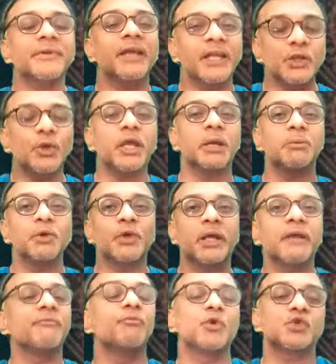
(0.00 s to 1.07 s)
and you are able to
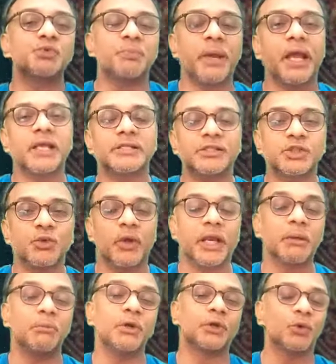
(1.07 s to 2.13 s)
give more space, you are
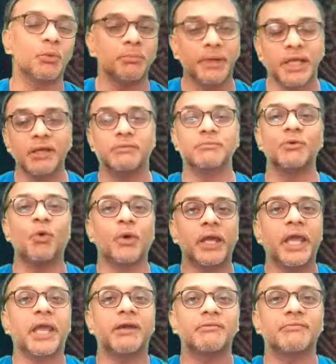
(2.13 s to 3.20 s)
able to be
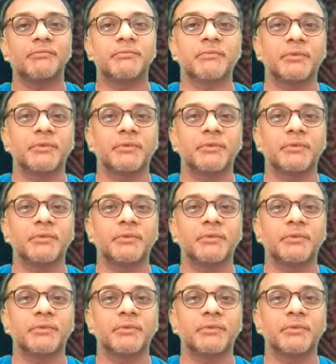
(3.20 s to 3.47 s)
okay.